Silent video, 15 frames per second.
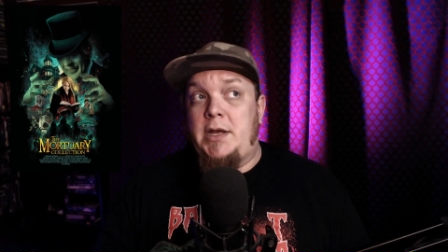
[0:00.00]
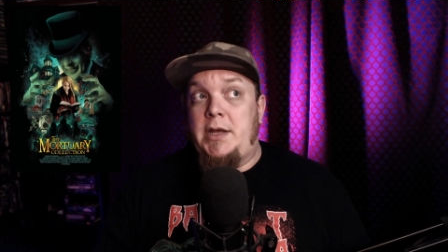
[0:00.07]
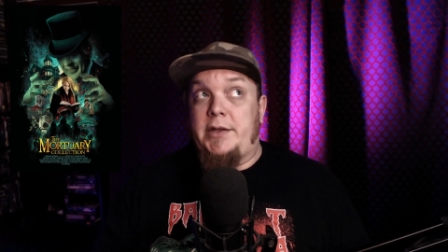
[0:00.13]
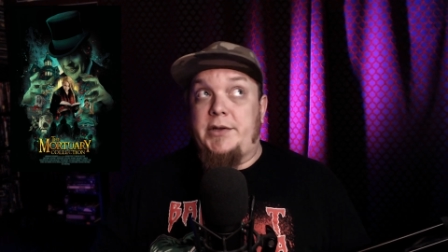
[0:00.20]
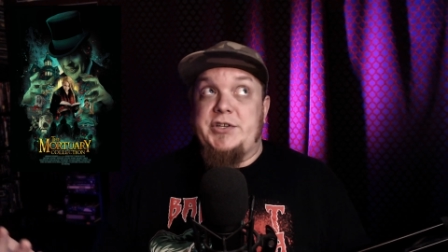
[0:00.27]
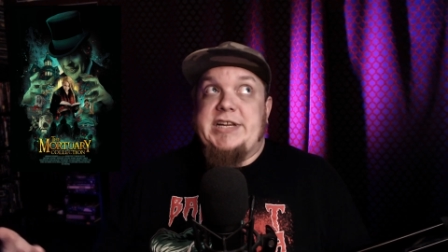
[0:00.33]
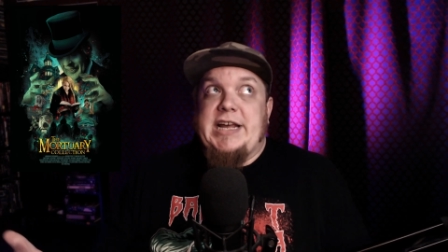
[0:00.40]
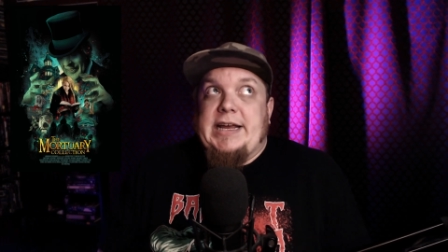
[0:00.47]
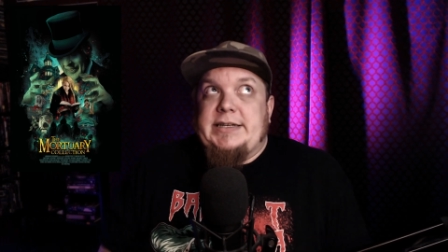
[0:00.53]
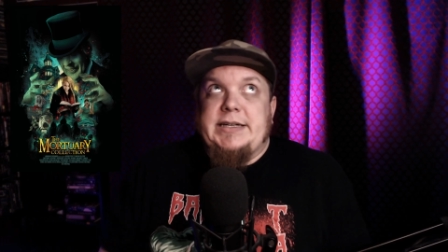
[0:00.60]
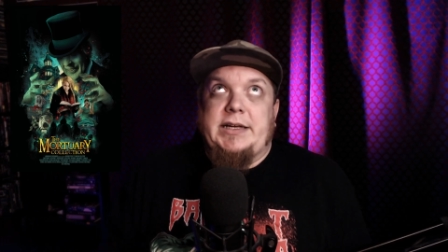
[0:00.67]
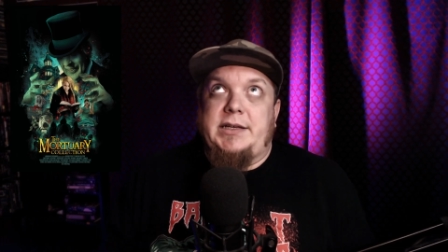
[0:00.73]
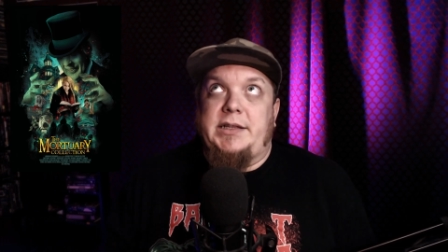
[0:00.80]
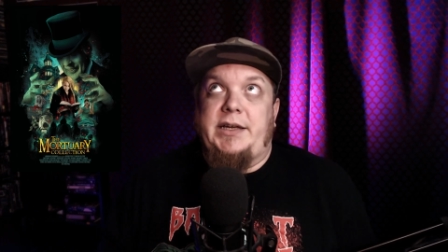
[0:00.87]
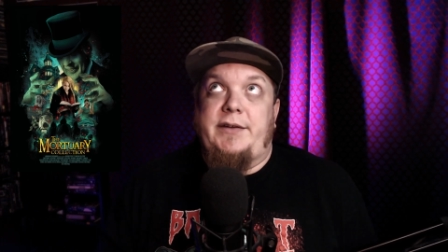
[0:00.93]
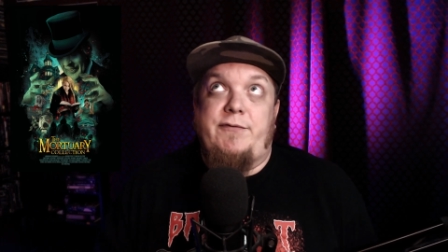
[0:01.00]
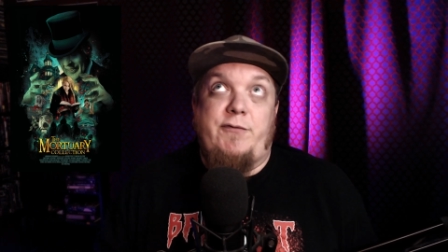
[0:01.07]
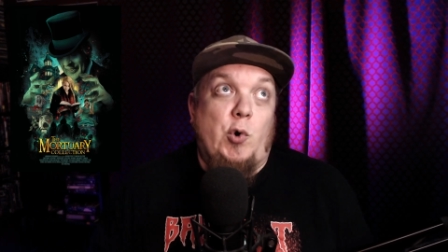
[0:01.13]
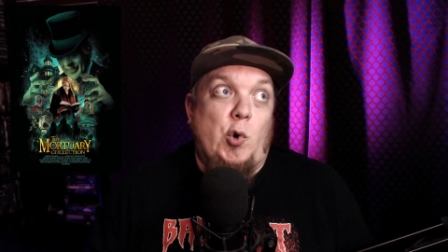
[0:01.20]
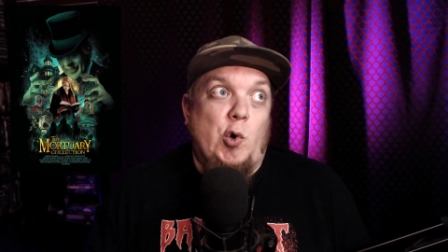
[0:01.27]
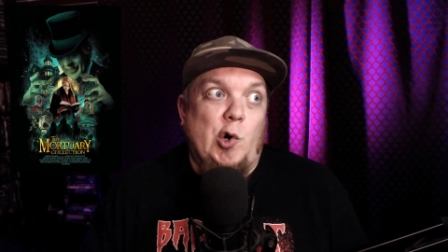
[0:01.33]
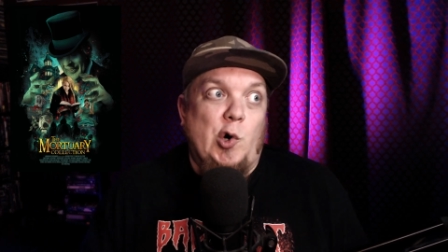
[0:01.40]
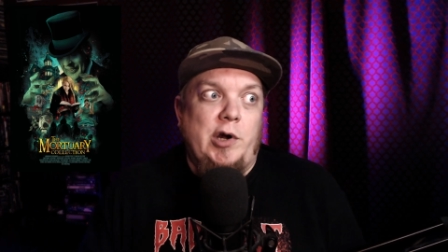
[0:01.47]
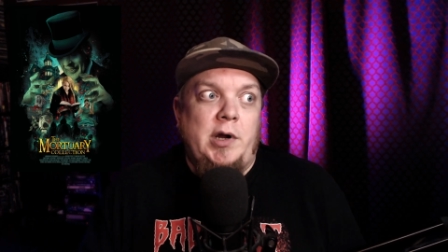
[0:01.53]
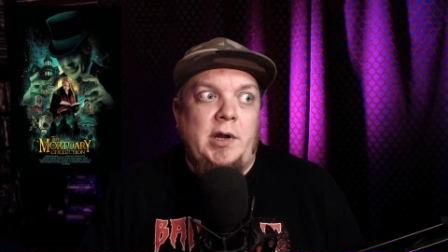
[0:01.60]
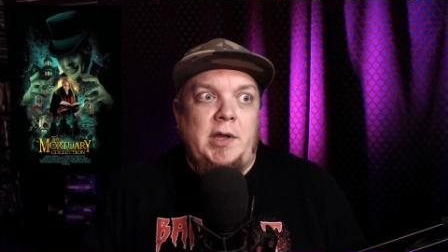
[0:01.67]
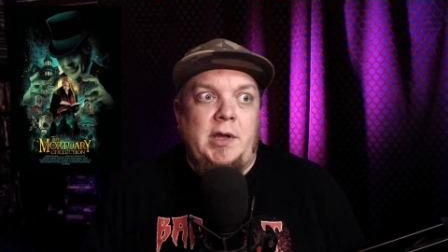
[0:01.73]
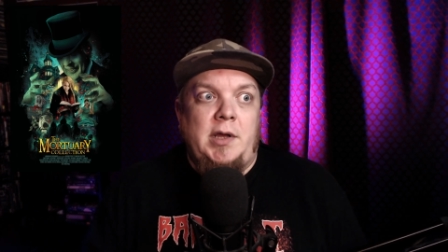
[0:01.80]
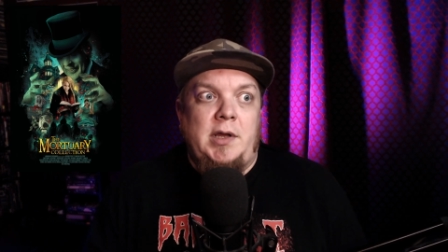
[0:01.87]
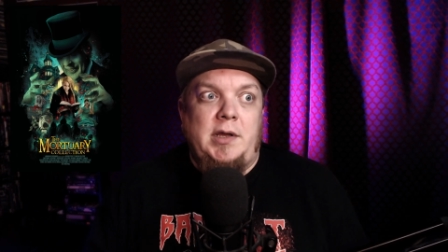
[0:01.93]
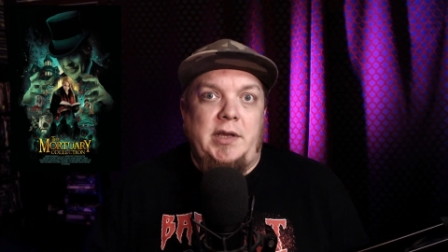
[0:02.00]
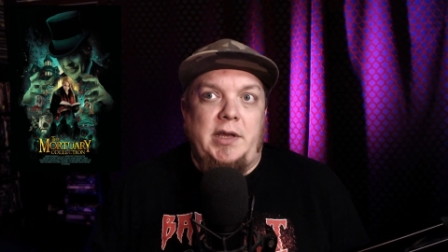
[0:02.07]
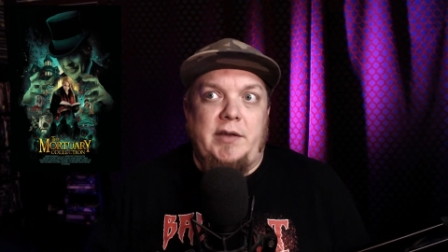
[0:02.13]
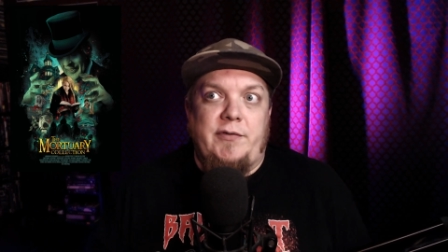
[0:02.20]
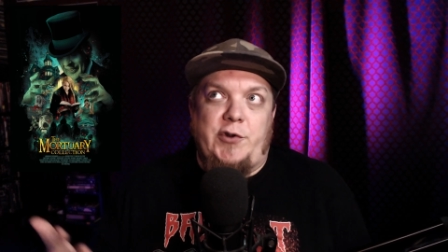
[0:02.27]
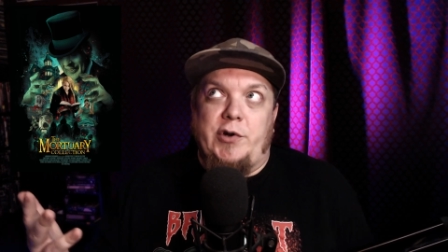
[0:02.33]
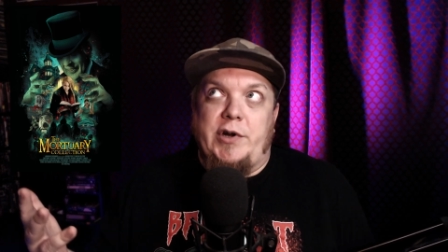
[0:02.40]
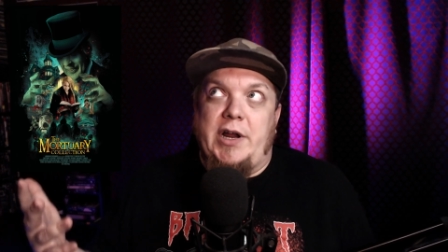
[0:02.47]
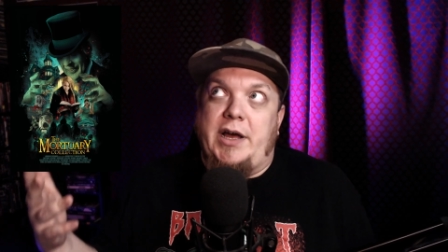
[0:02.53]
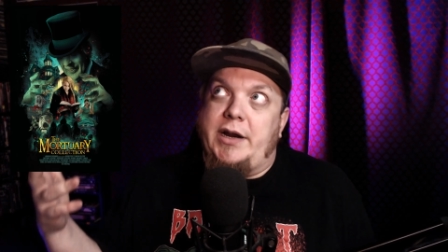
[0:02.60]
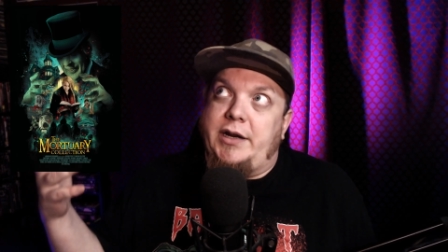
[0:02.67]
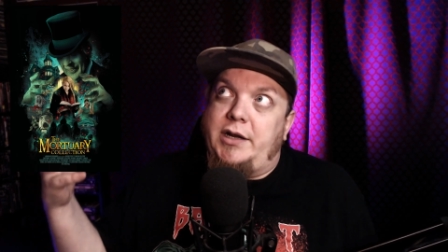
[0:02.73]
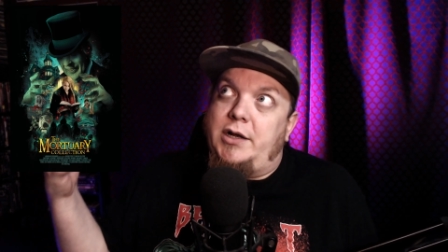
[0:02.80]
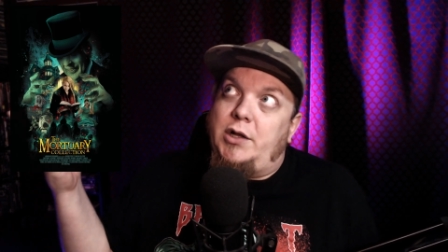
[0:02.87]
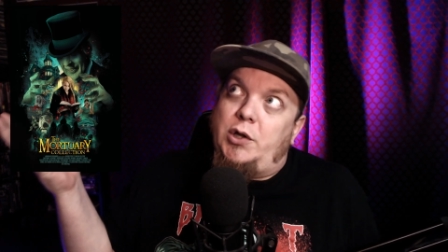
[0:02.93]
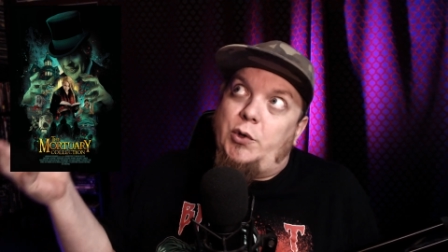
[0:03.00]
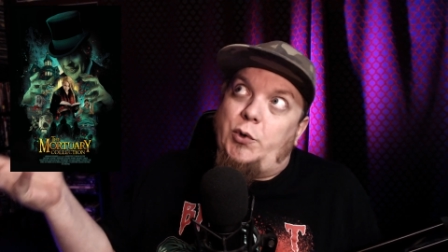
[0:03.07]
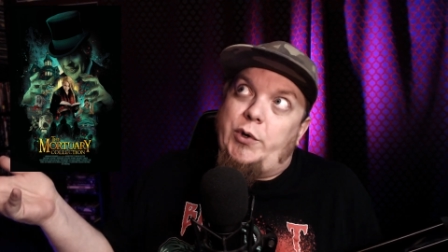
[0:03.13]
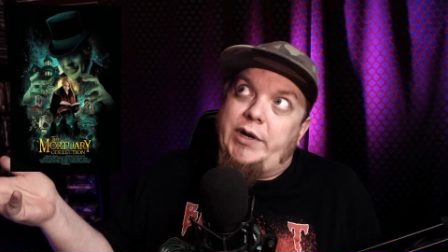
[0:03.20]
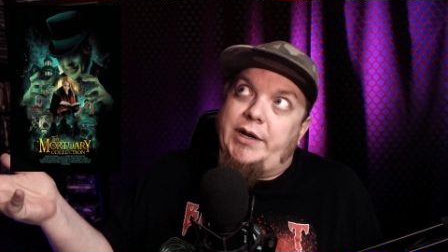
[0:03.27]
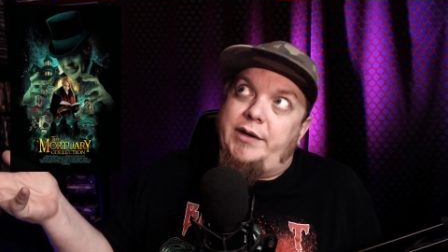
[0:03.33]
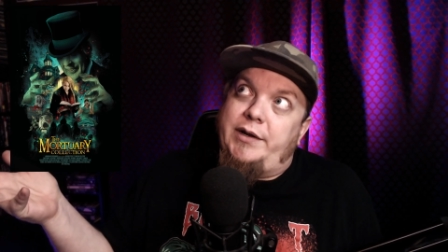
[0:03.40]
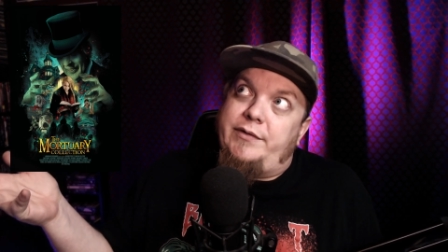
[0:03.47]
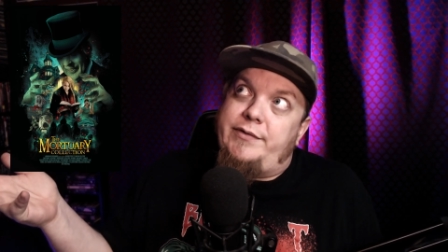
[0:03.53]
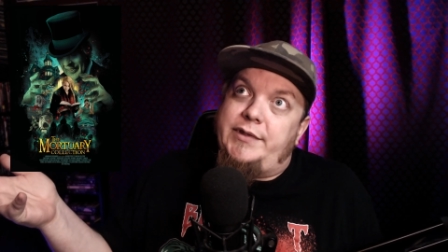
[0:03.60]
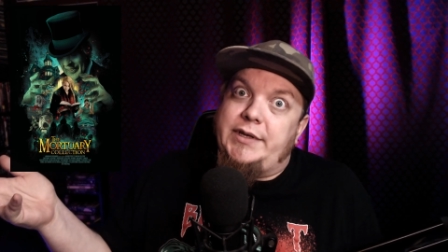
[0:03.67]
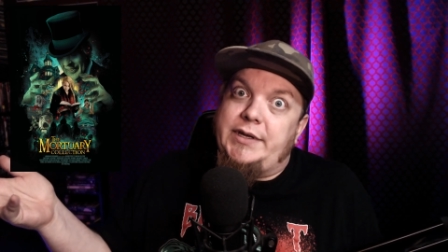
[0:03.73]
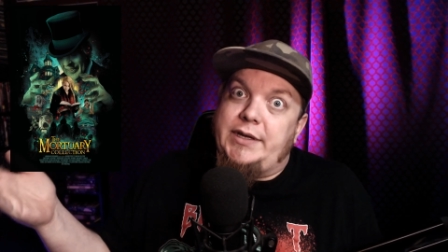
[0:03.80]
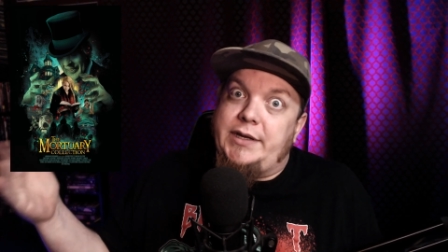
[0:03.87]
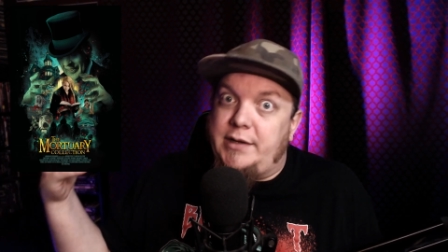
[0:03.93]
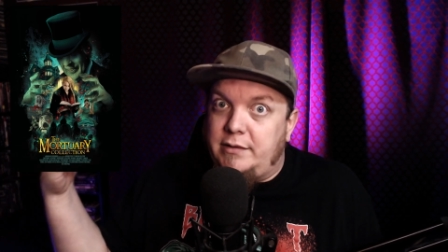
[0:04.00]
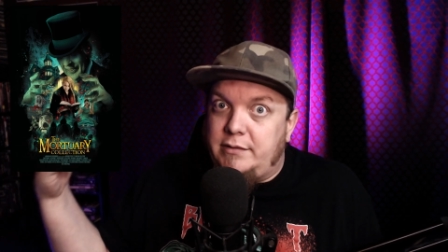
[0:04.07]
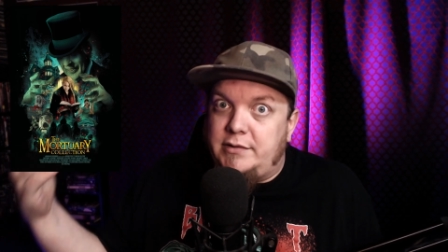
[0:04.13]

There's technically four if you're not including the